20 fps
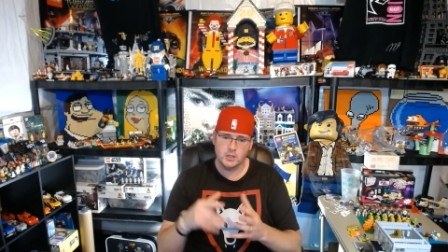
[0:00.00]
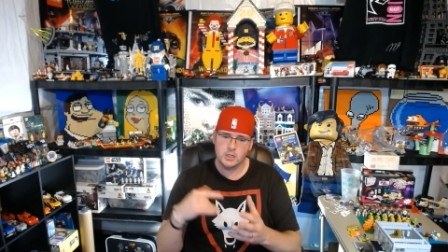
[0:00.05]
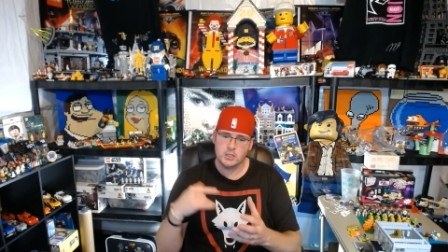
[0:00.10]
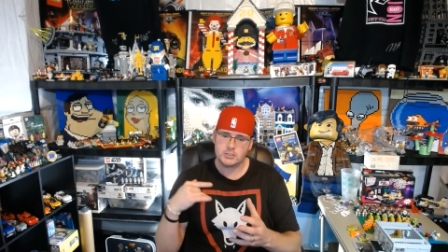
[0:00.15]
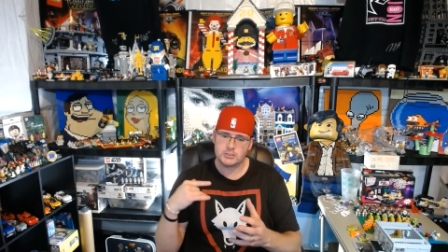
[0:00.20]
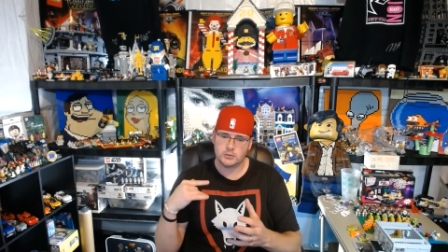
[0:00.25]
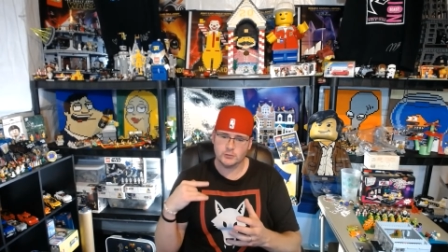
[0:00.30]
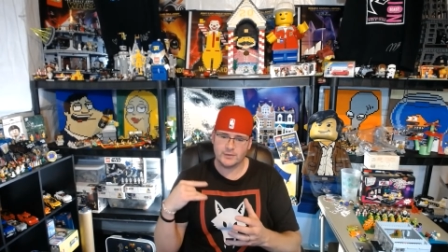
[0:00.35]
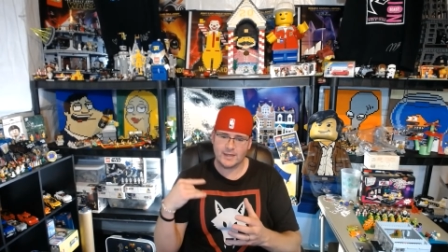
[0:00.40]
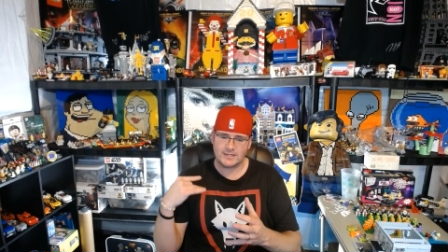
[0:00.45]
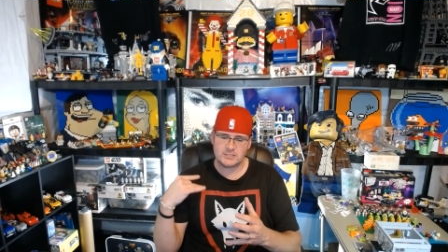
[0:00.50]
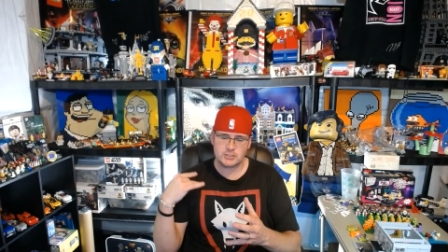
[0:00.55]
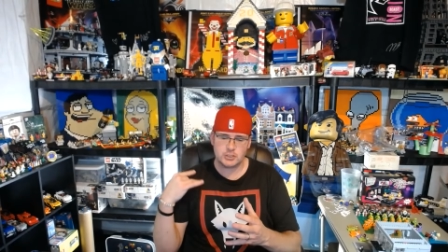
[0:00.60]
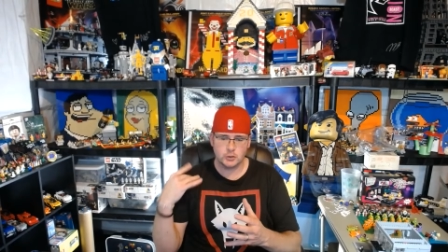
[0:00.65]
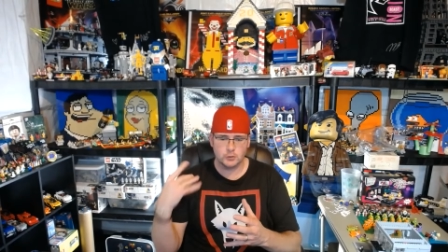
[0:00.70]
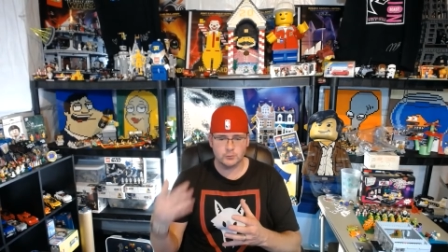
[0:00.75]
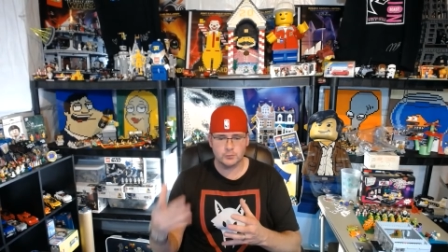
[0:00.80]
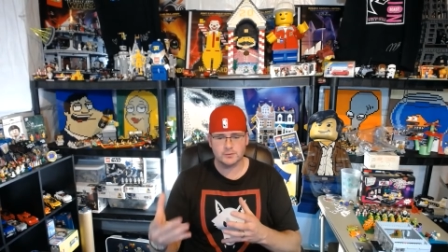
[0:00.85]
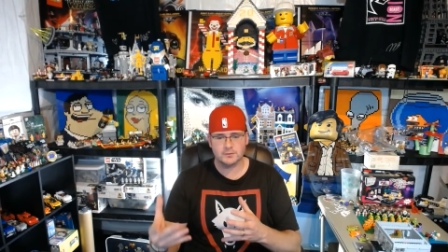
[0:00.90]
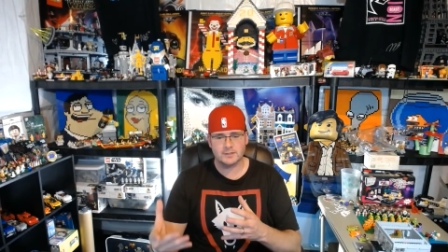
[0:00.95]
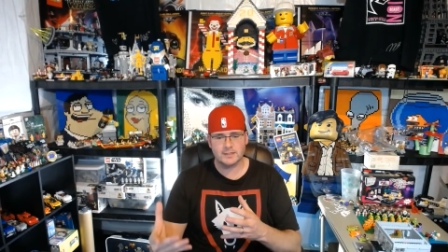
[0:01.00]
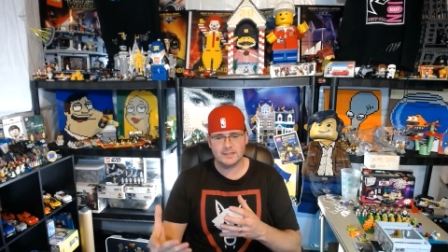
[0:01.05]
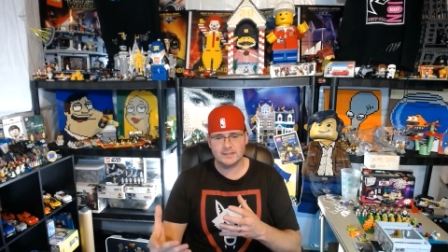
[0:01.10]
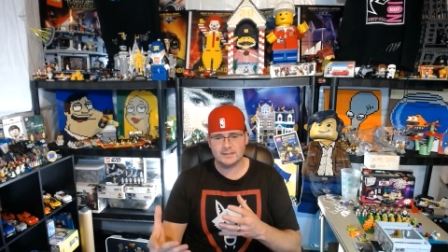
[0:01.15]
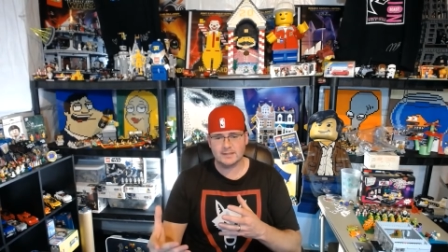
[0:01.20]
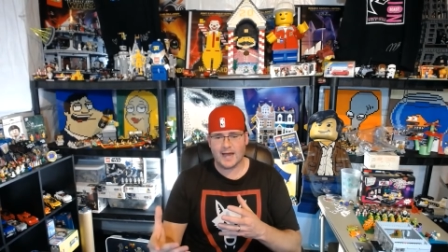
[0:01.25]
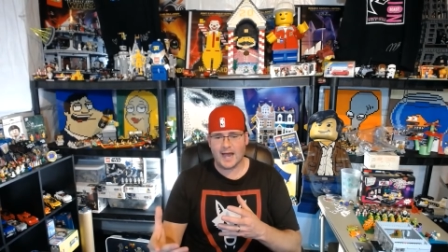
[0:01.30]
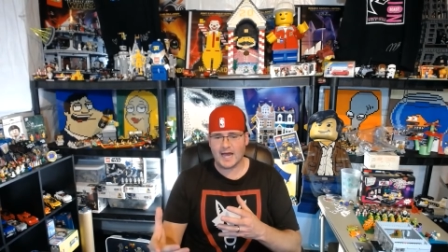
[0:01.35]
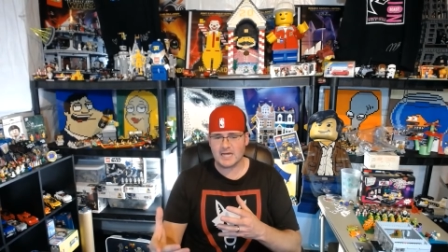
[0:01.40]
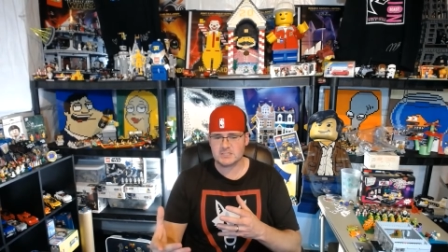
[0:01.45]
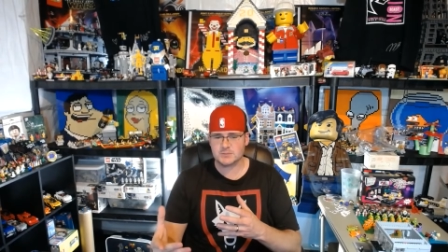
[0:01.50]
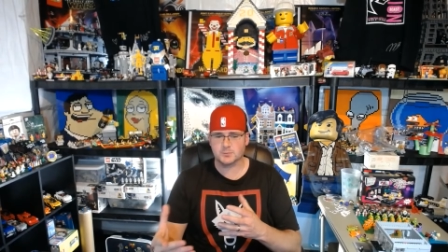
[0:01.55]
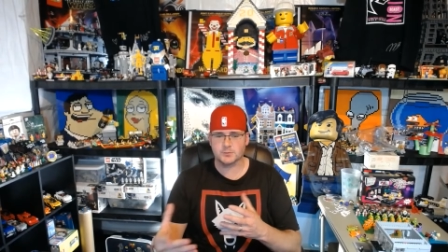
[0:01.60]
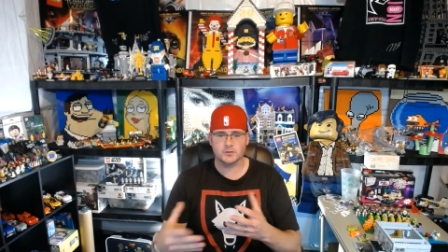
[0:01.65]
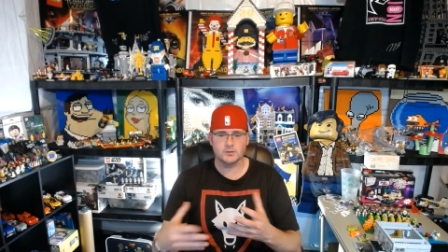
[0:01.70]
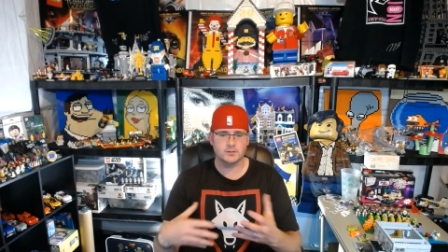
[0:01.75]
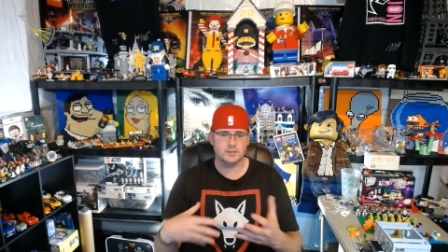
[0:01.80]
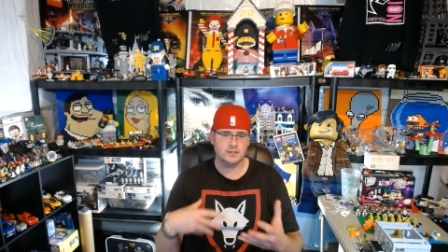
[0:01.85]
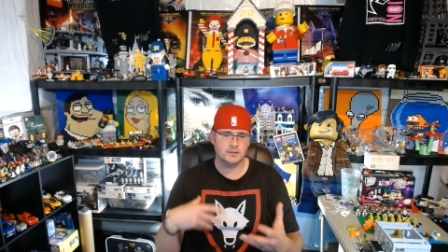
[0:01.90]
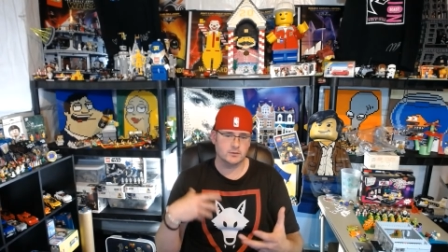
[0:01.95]
so that children in the
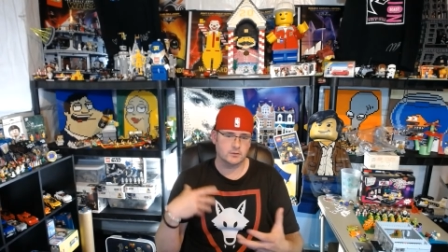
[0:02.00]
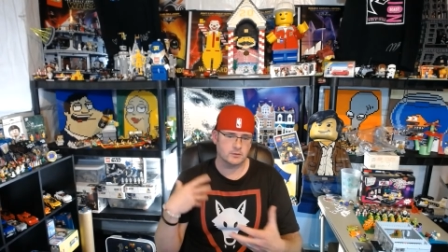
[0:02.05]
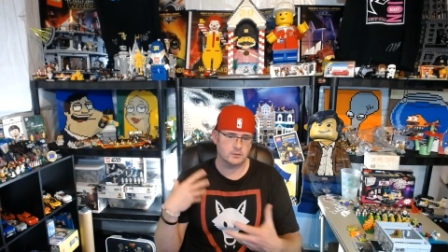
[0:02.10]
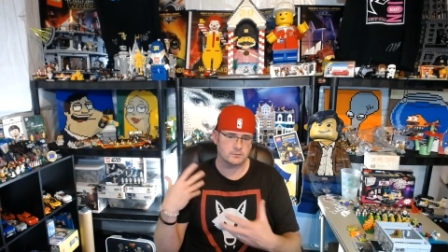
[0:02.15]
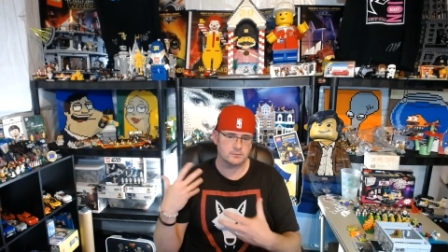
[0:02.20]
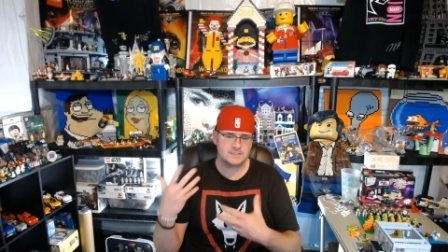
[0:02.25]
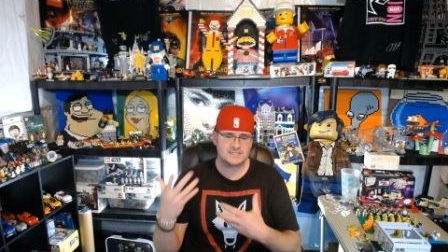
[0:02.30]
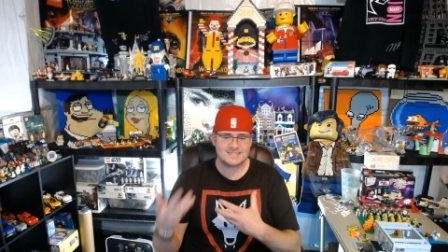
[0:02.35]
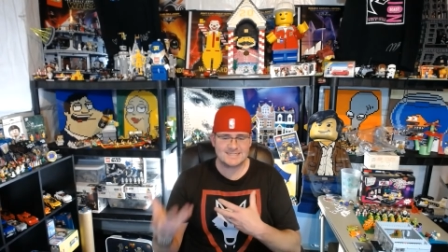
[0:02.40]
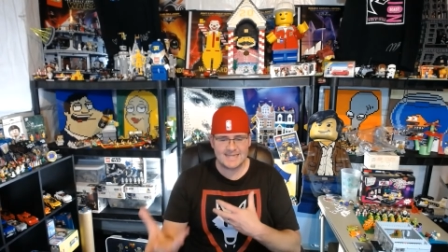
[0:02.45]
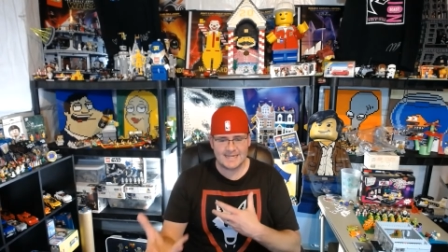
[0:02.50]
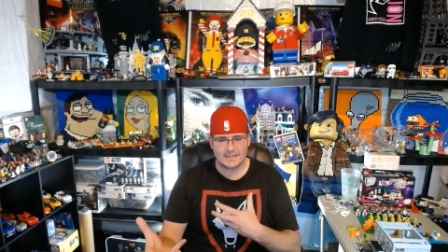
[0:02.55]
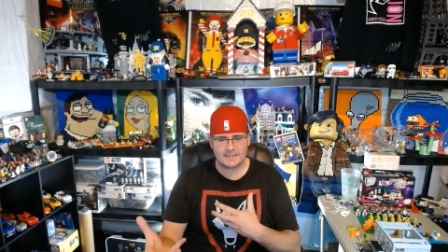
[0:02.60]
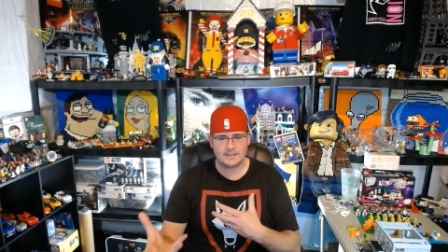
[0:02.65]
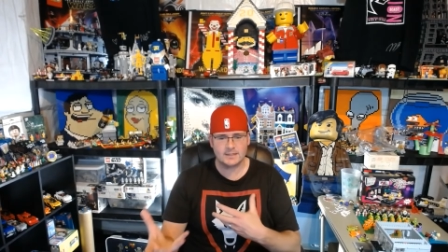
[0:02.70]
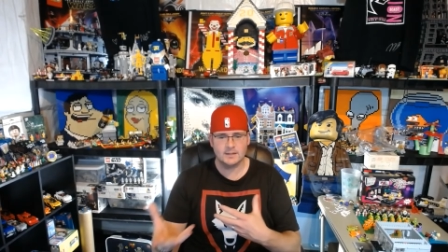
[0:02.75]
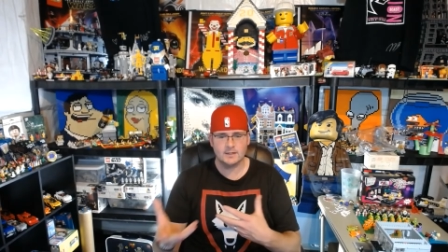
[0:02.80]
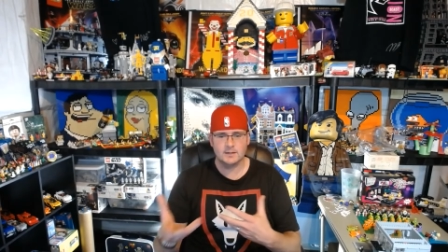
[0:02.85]
hospital, either sick,